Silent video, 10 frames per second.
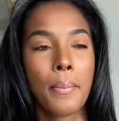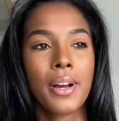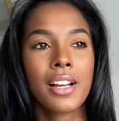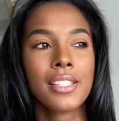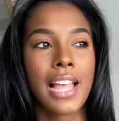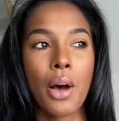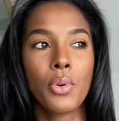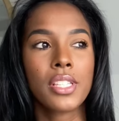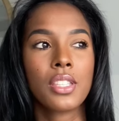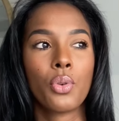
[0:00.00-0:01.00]
because that
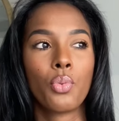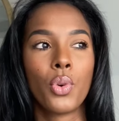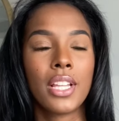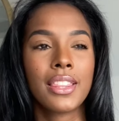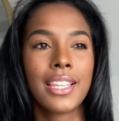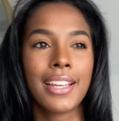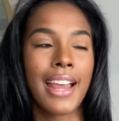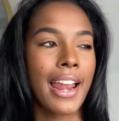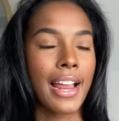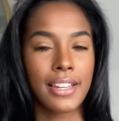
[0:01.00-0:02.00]
was the one thing
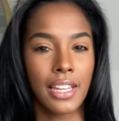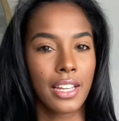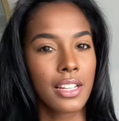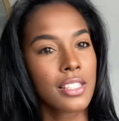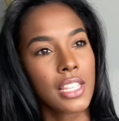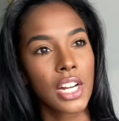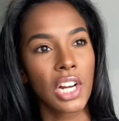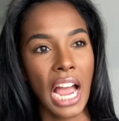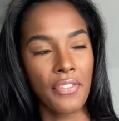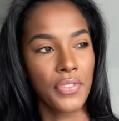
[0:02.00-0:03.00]
that I didn't
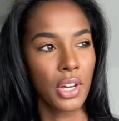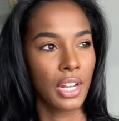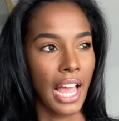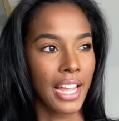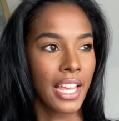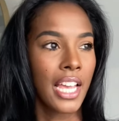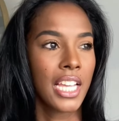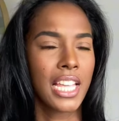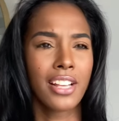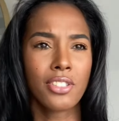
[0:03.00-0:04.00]
consider. I feel like
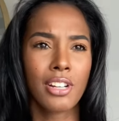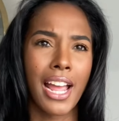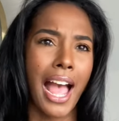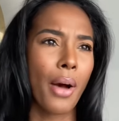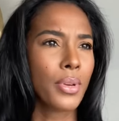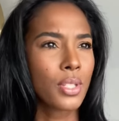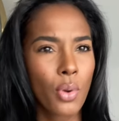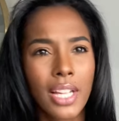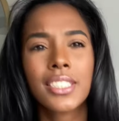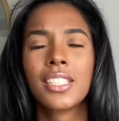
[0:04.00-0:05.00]
yesterday I was
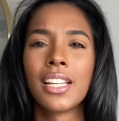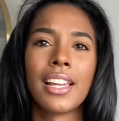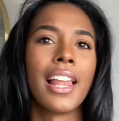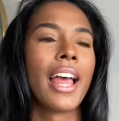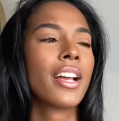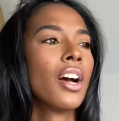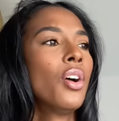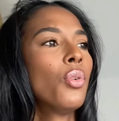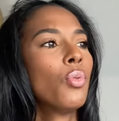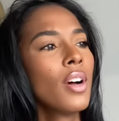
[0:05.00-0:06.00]
questioning like,
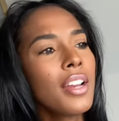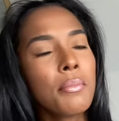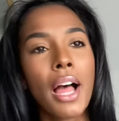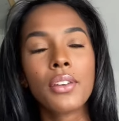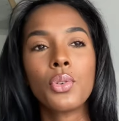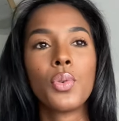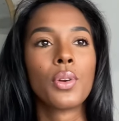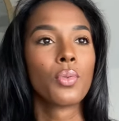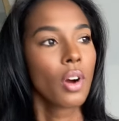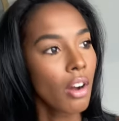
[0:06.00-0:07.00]
what am I
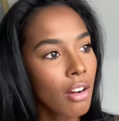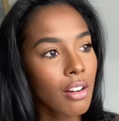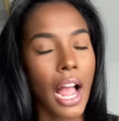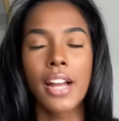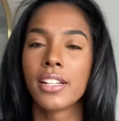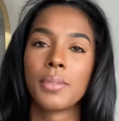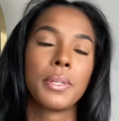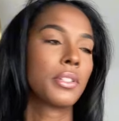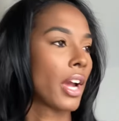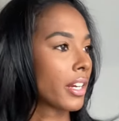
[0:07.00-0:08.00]
doing wrong? I just
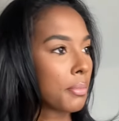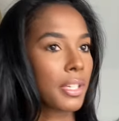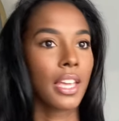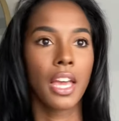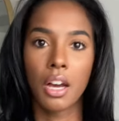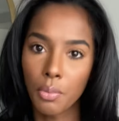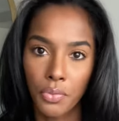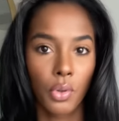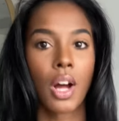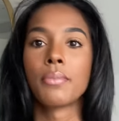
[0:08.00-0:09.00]
be trying to be
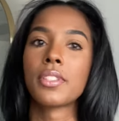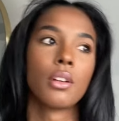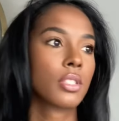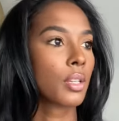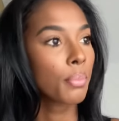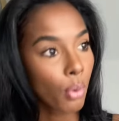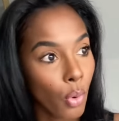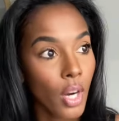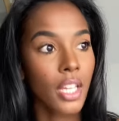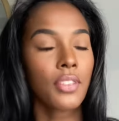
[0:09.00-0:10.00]
helpful. I'm so
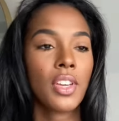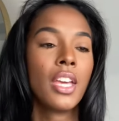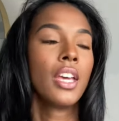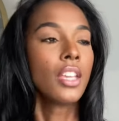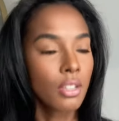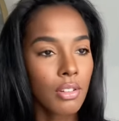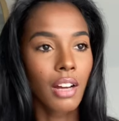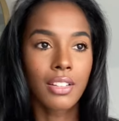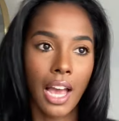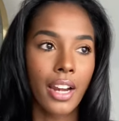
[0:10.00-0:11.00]
supportive, you
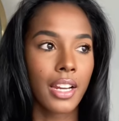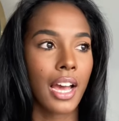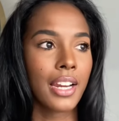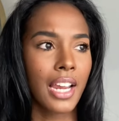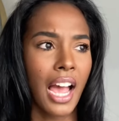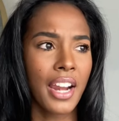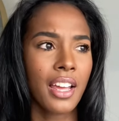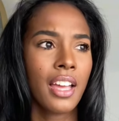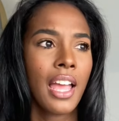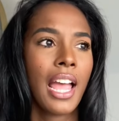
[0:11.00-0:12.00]
know, yada yada
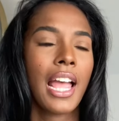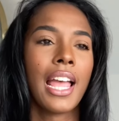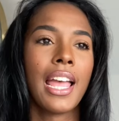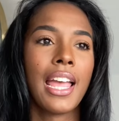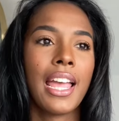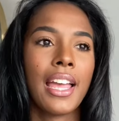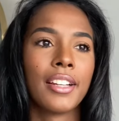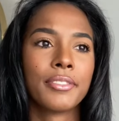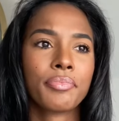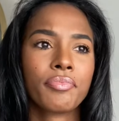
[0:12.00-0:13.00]
yada.
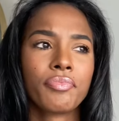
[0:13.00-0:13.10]
And